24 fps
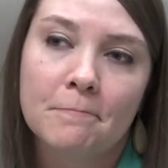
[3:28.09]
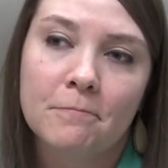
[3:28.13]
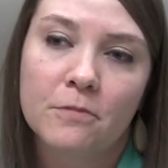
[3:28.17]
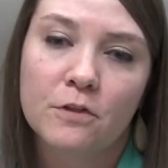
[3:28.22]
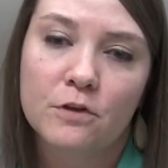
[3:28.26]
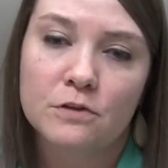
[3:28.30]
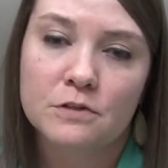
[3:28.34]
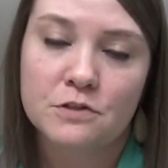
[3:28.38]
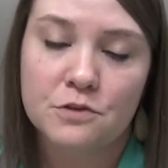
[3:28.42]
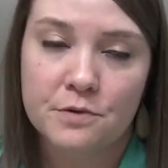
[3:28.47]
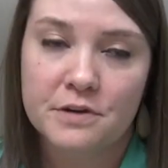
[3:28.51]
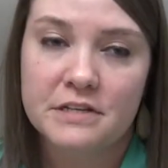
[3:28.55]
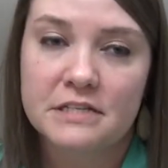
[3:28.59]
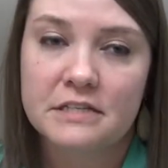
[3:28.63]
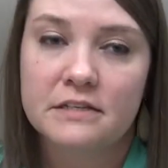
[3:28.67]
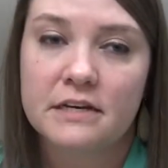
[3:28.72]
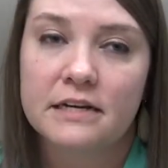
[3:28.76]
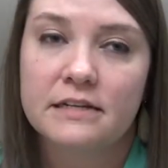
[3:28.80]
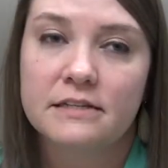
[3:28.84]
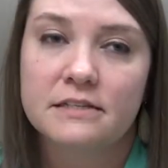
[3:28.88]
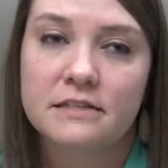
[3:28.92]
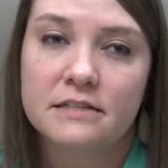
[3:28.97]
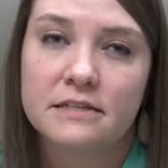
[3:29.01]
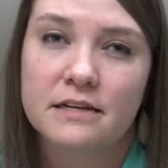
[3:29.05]
Those 3
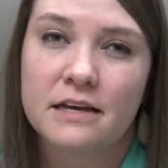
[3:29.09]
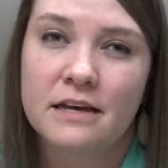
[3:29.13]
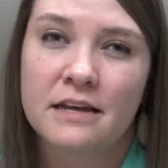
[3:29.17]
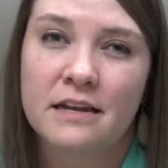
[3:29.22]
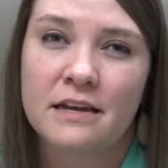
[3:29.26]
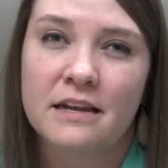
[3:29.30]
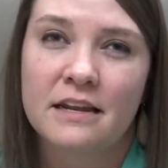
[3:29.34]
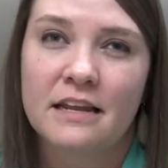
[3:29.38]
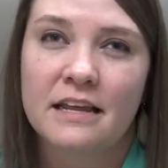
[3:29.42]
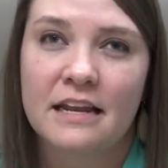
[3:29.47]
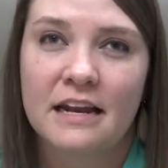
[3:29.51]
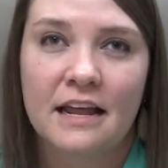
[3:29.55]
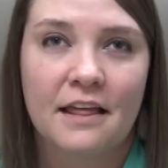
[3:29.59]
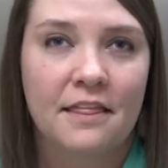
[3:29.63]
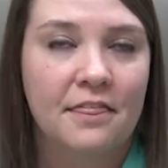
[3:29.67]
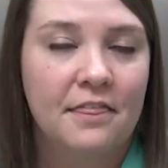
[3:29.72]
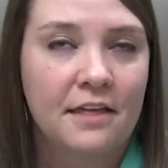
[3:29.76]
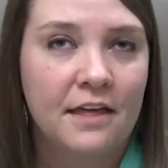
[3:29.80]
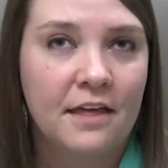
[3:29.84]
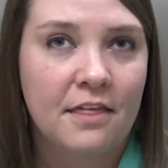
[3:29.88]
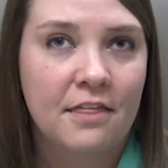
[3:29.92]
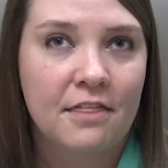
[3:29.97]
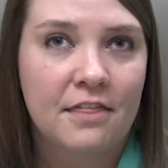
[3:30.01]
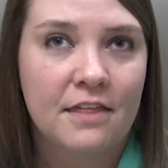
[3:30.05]
sites done, and I
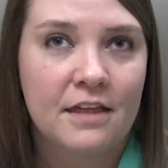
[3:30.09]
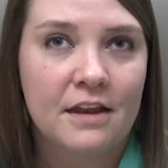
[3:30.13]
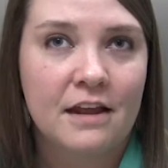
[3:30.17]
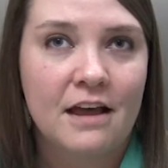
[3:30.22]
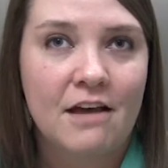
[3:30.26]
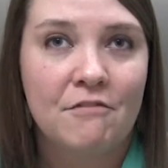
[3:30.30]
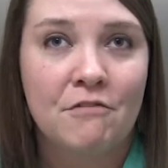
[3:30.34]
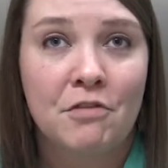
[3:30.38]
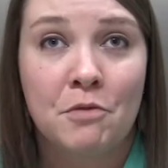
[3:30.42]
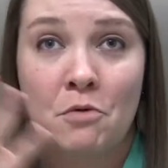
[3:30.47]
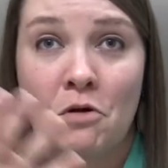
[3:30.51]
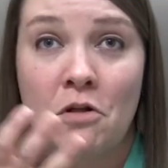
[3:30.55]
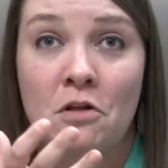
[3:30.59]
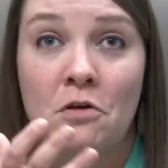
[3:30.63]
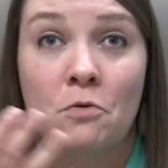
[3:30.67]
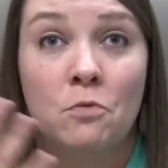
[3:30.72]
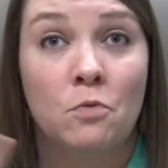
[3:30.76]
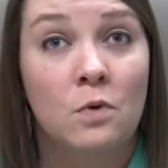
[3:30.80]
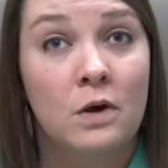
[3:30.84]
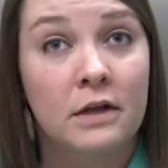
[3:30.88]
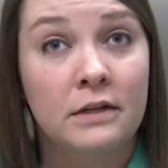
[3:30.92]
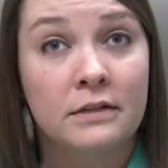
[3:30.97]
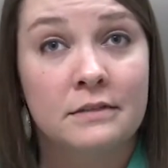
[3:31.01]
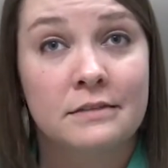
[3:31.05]
think that having them all at
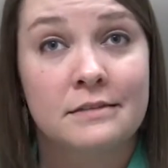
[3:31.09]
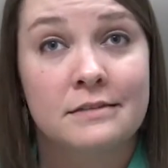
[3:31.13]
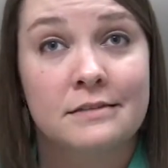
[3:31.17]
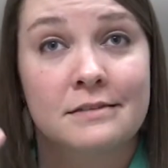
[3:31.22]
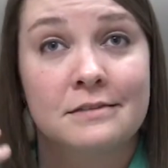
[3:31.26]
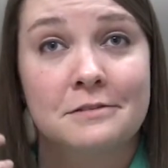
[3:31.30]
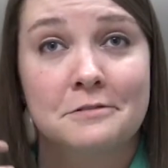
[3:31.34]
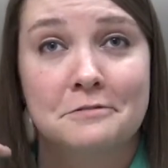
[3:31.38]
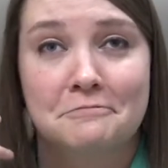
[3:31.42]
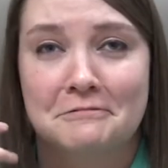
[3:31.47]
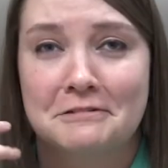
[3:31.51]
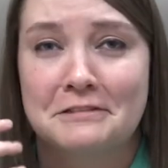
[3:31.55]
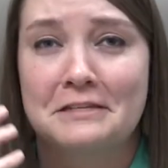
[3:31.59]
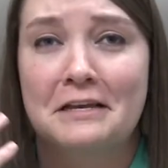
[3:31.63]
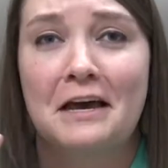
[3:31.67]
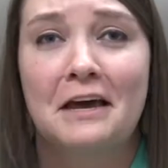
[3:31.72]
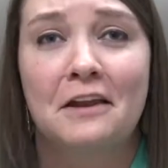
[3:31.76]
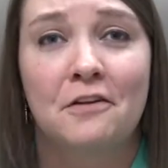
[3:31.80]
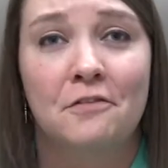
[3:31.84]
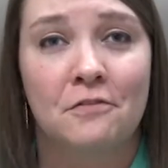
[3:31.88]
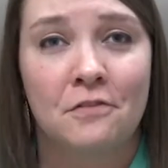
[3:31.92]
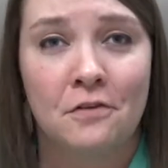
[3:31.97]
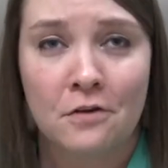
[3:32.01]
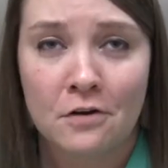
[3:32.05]
once was
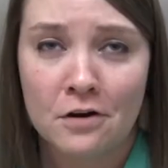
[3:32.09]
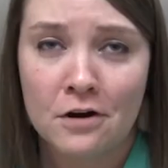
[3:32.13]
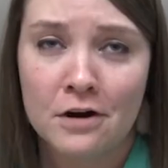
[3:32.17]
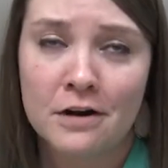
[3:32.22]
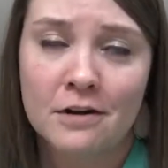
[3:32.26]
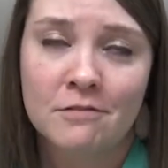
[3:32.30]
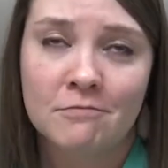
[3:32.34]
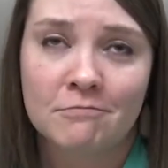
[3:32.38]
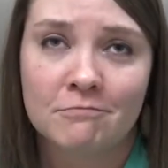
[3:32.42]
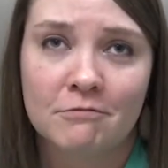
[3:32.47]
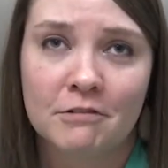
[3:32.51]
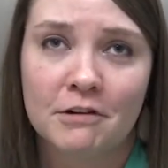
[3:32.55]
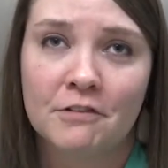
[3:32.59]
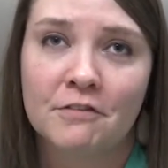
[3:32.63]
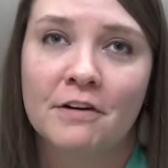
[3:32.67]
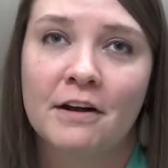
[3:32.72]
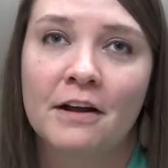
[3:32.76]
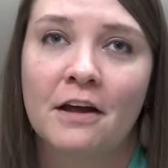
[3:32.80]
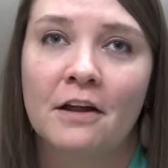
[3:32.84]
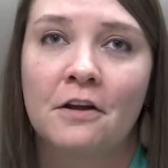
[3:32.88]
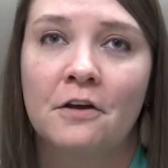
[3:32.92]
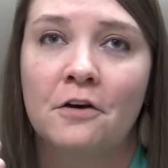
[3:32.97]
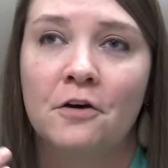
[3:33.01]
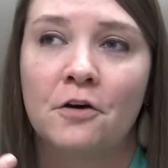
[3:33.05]
kind of hard. Whenever I
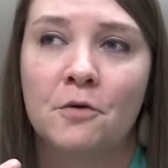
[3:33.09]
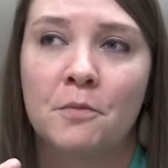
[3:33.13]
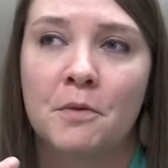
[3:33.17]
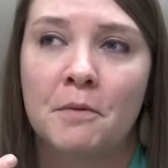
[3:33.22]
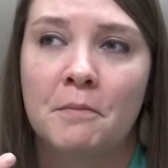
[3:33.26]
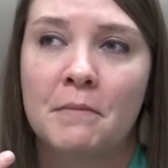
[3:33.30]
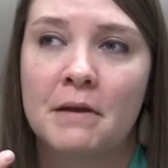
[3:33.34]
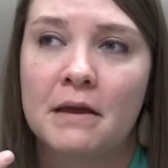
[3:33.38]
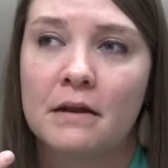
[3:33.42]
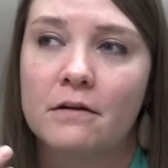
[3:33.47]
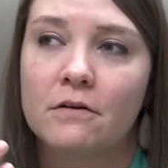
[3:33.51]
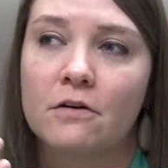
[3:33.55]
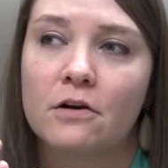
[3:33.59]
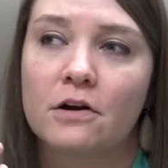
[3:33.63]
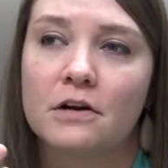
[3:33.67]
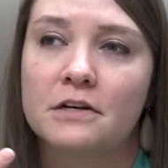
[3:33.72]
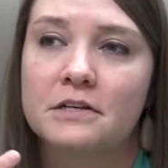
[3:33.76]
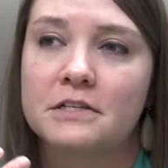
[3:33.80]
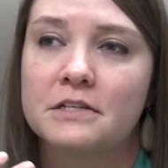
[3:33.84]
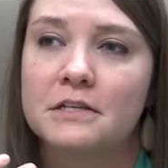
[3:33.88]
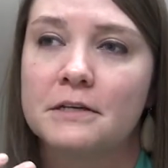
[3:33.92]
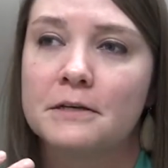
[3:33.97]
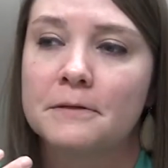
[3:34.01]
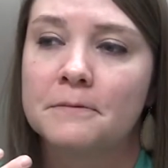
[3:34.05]
got home, it made it
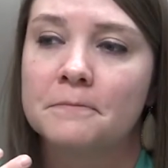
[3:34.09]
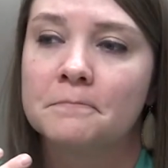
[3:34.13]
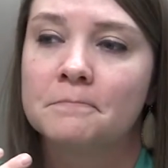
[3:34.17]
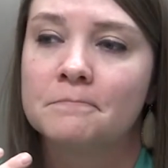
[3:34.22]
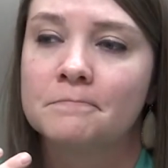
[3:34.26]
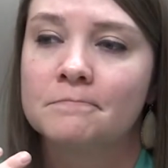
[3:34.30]
hard to